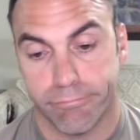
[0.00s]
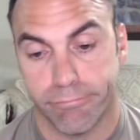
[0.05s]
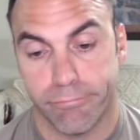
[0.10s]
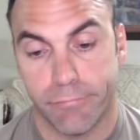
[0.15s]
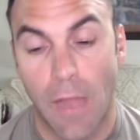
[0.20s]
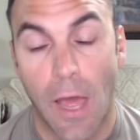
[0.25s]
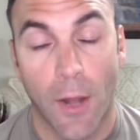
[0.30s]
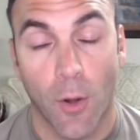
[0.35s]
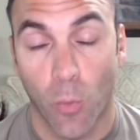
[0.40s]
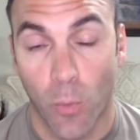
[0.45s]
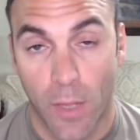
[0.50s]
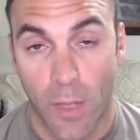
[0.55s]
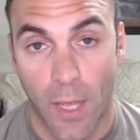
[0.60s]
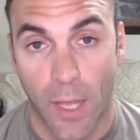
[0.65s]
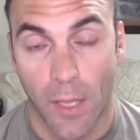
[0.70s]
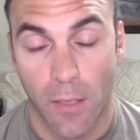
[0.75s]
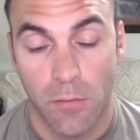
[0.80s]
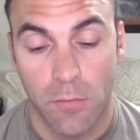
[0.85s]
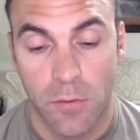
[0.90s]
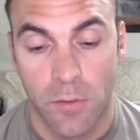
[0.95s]
not
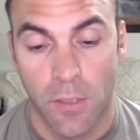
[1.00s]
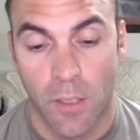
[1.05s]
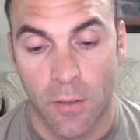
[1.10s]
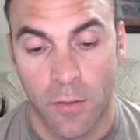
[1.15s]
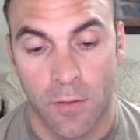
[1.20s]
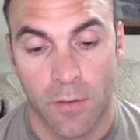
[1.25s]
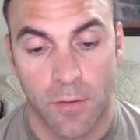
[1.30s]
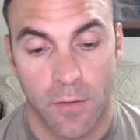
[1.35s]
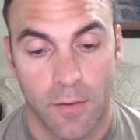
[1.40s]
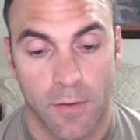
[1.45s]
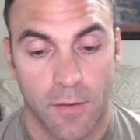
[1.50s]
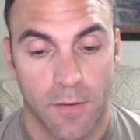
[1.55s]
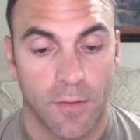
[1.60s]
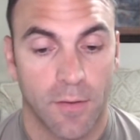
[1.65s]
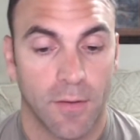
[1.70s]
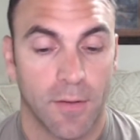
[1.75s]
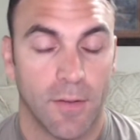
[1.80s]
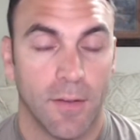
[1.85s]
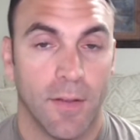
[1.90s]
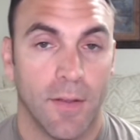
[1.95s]
okay. there
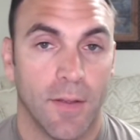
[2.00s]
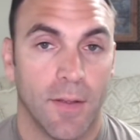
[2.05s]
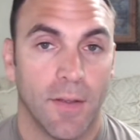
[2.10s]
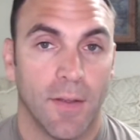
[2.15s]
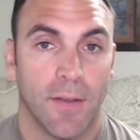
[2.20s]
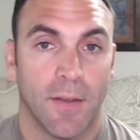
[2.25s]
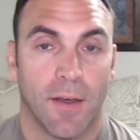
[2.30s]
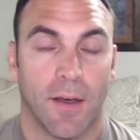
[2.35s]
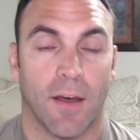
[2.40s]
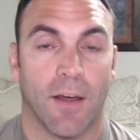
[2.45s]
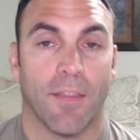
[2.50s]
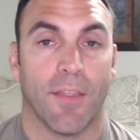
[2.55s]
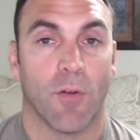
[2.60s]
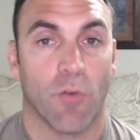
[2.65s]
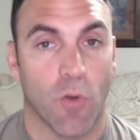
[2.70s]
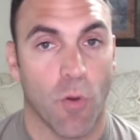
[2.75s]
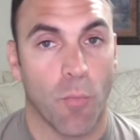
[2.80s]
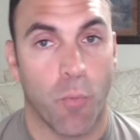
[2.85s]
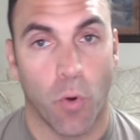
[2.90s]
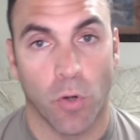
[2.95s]

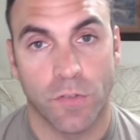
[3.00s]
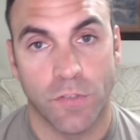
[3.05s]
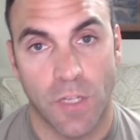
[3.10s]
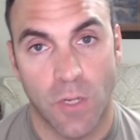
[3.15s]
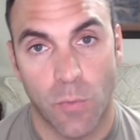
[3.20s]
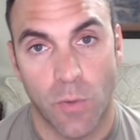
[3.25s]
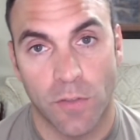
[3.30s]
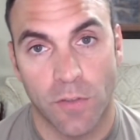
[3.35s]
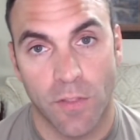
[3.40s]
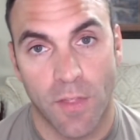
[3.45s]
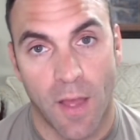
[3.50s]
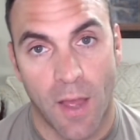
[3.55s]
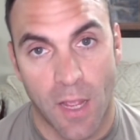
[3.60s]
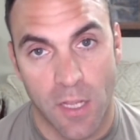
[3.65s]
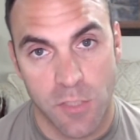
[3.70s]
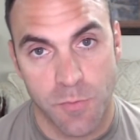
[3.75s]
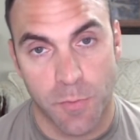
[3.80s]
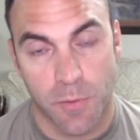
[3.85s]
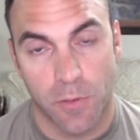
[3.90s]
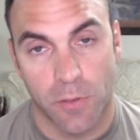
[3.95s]
were reports that he went to the
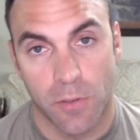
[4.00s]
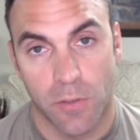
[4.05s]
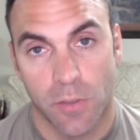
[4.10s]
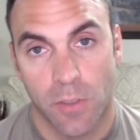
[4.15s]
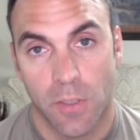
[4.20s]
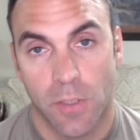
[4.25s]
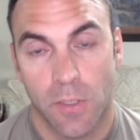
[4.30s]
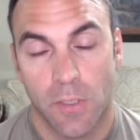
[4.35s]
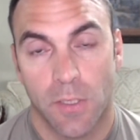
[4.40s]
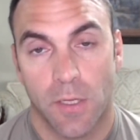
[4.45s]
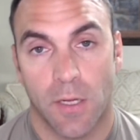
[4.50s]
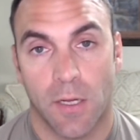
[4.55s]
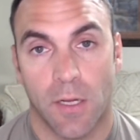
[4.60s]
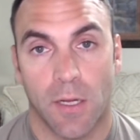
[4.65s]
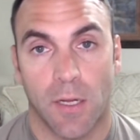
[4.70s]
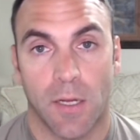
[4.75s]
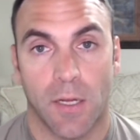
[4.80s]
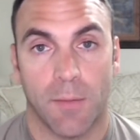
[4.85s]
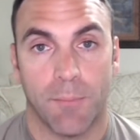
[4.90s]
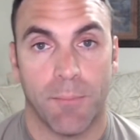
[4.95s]
hospital,
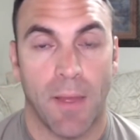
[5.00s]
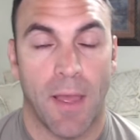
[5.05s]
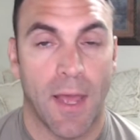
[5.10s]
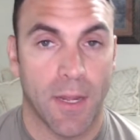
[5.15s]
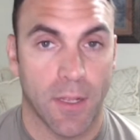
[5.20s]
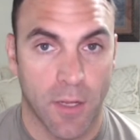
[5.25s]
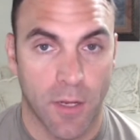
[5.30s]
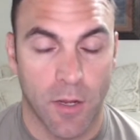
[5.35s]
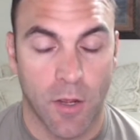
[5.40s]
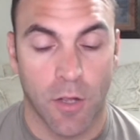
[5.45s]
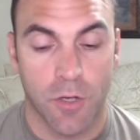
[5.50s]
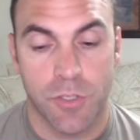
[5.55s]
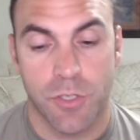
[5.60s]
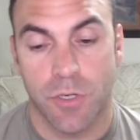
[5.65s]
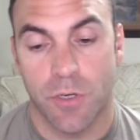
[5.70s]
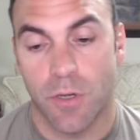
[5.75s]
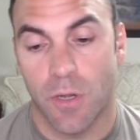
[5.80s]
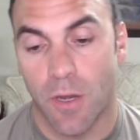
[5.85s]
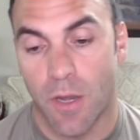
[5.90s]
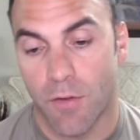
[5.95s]
had a
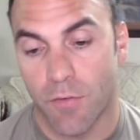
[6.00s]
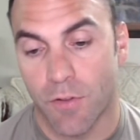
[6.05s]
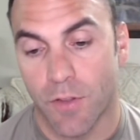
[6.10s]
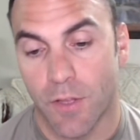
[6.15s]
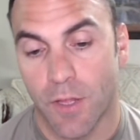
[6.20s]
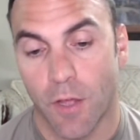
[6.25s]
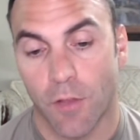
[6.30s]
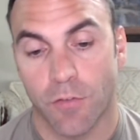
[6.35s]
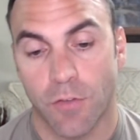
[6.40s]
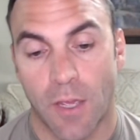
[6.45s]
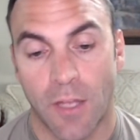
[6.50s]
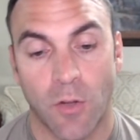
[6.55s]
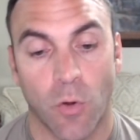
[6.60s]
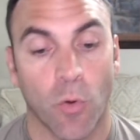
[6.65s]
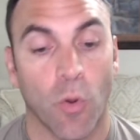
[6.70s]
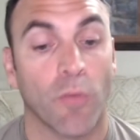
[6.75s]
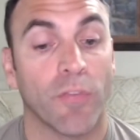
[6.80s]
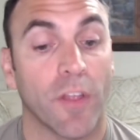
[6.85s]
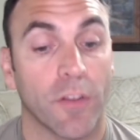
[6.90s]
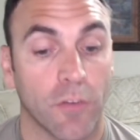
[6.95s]
concussion and everything else. I don't
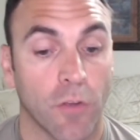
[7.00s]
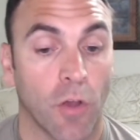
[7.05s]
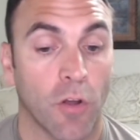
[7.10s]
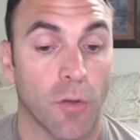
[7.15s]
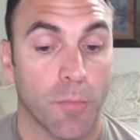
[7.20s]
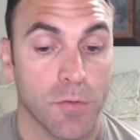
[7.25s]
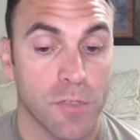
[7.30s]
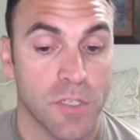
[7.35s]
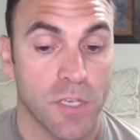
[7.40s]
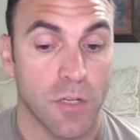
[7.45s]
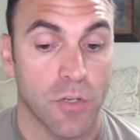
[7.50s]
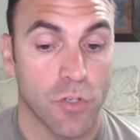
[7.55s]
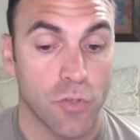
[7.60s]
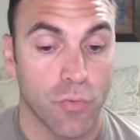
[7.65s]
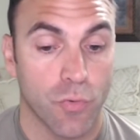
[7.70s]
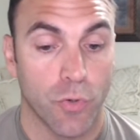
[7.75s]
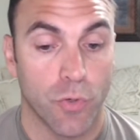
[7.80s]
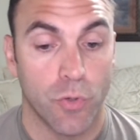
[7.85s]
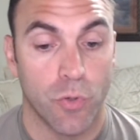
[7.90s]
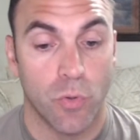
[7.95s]
know if that's 100%
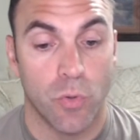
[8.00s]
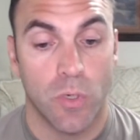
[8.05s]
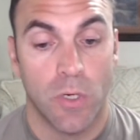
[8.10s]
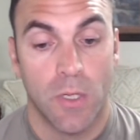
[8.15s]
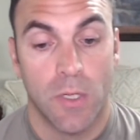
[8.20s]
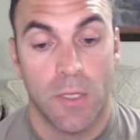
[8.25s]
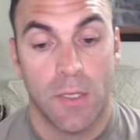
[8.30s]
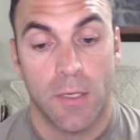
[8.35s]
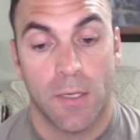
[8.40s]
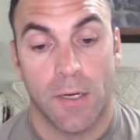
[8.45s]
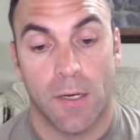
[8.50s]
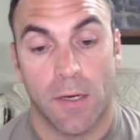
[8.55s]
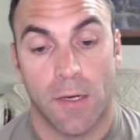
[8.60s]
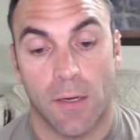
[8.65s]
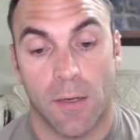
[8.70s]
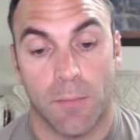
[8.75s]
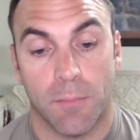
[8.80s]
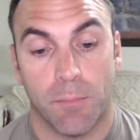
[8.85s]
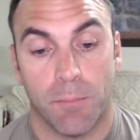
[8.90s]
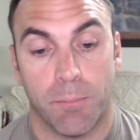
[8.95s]
true,
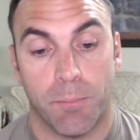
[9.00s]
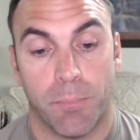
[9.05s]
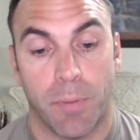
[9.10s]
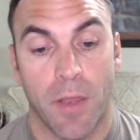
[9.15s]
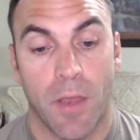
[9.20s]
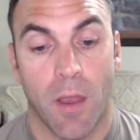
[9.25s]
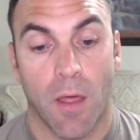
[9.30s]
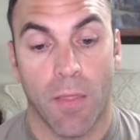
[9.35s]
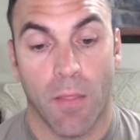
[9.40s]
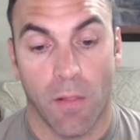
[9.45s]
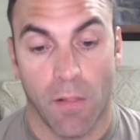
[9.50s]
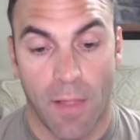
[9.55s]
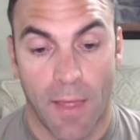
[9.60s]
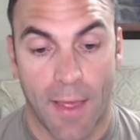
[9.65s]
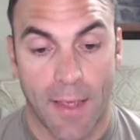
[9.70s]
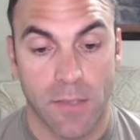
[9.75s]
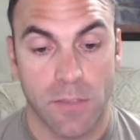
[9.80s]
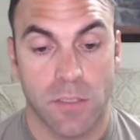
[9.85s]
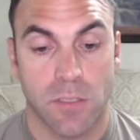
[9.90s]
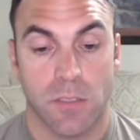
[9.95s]
but
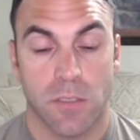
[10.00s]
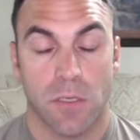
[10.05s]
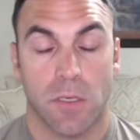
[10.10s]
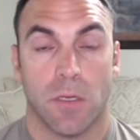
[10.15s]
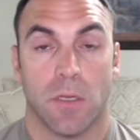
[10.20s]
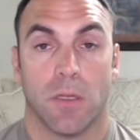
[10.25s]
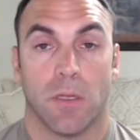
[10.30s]
nonetheless,